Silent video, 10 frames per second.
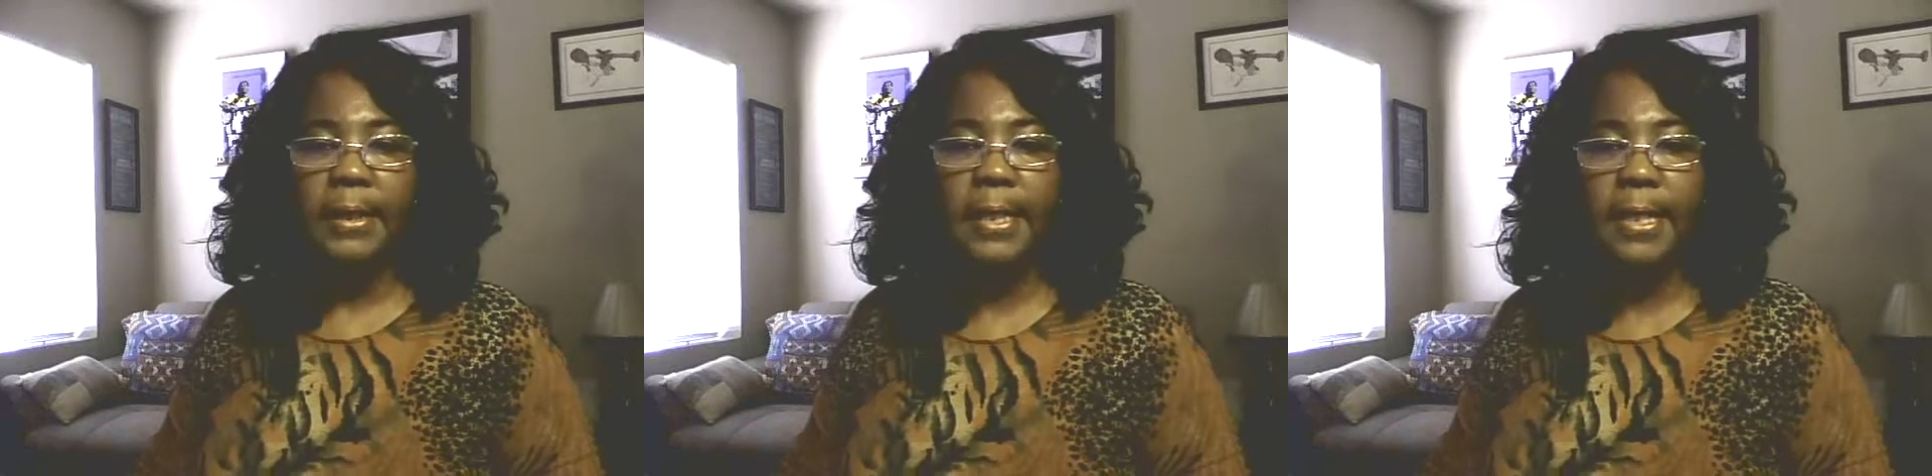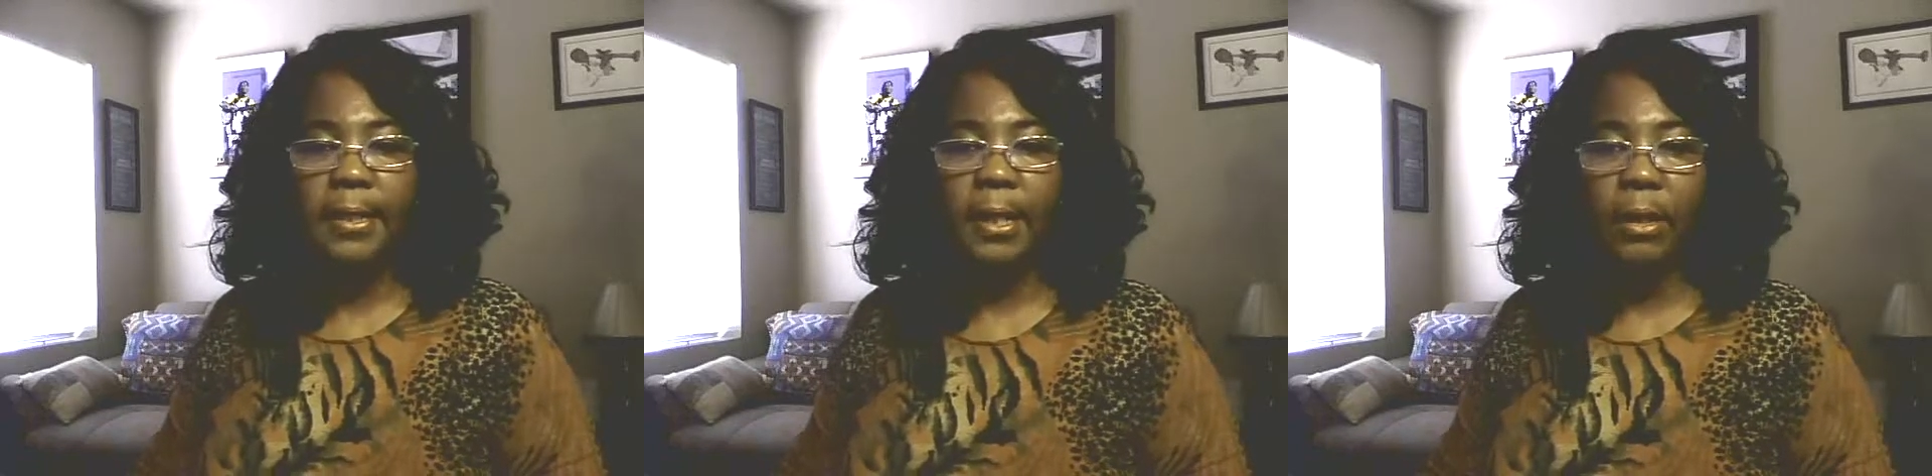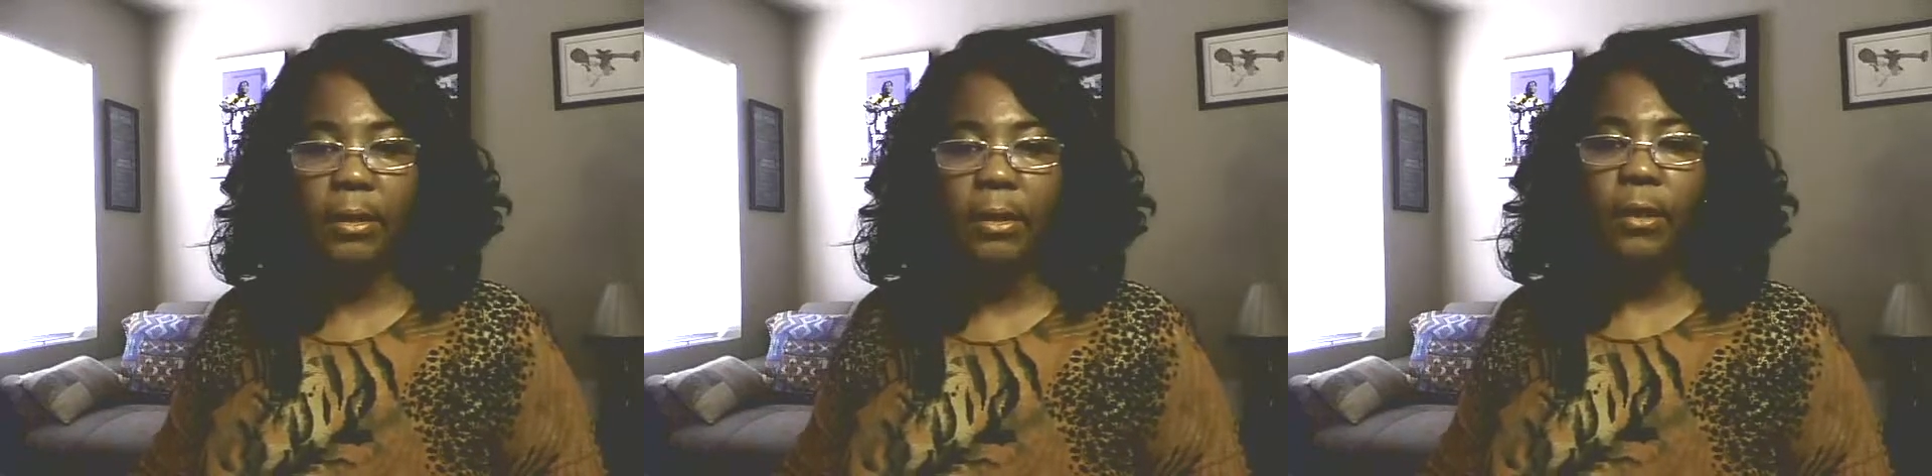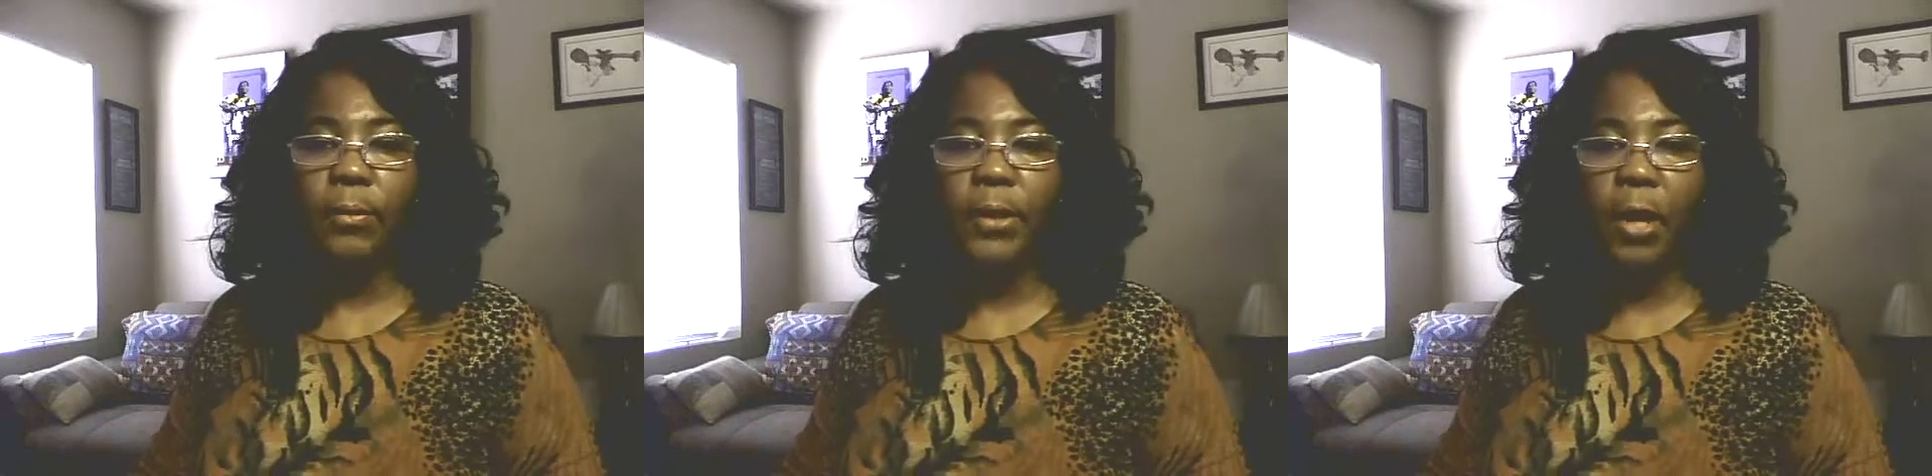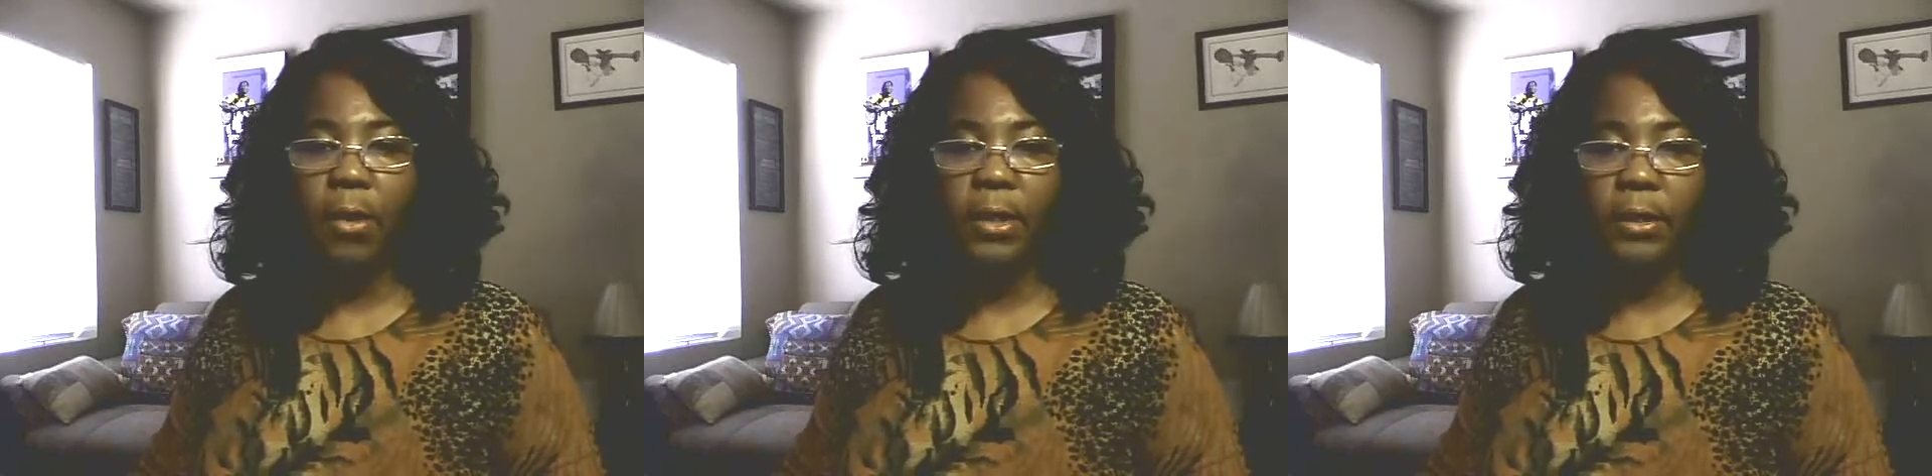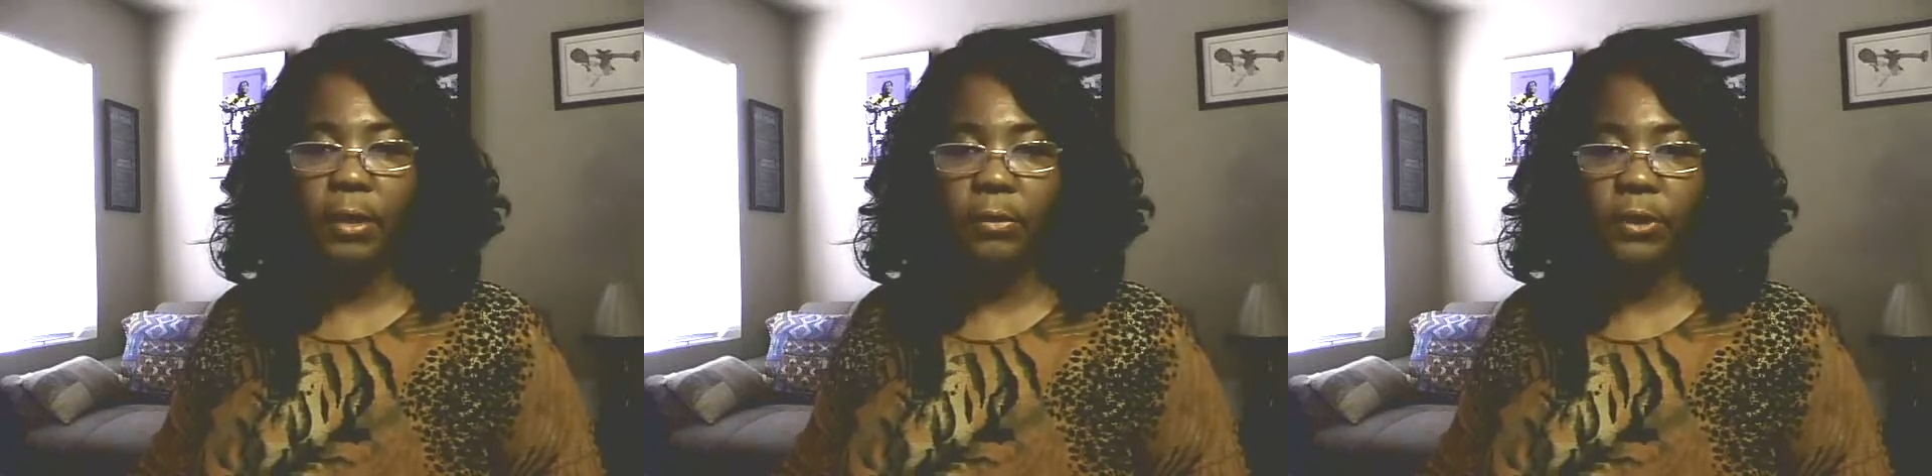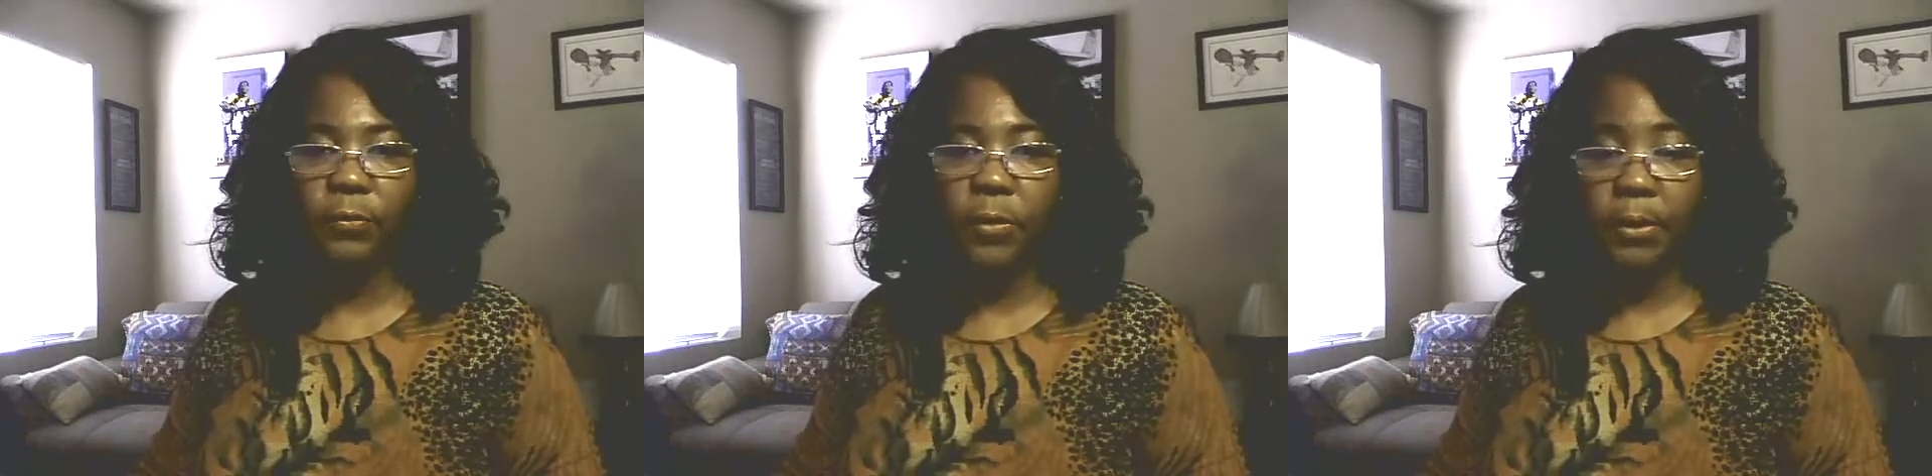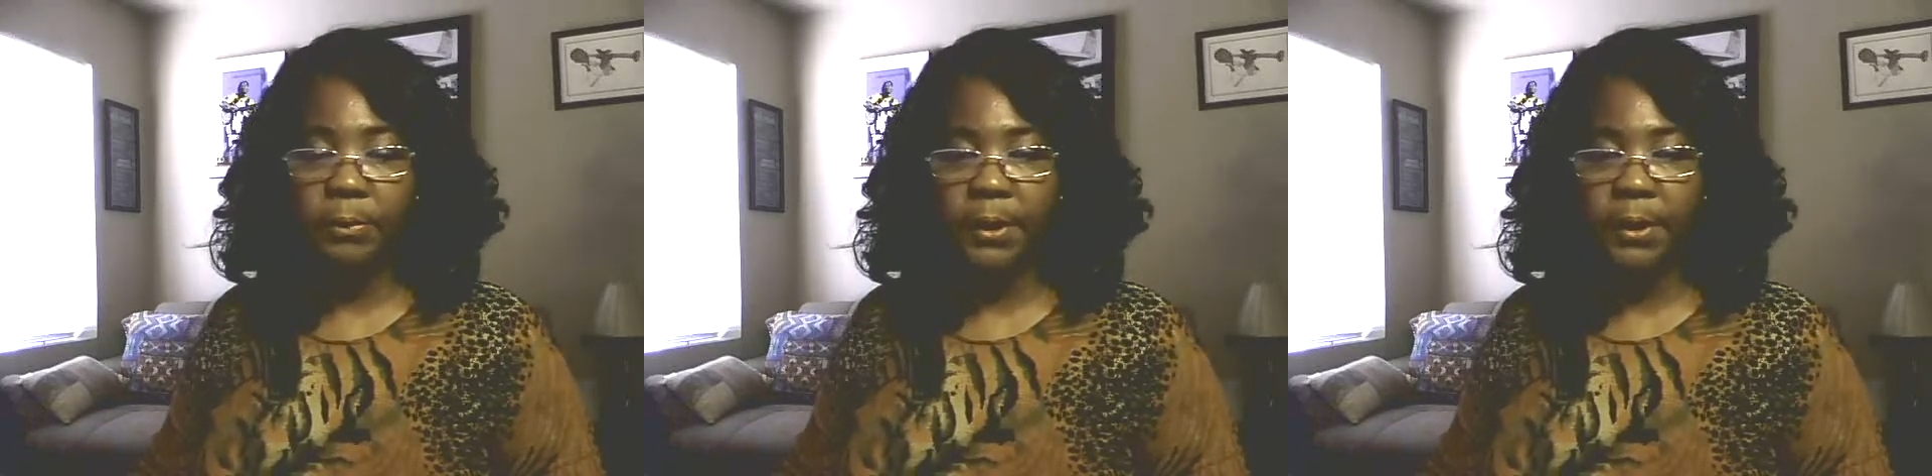detail regarding those forms.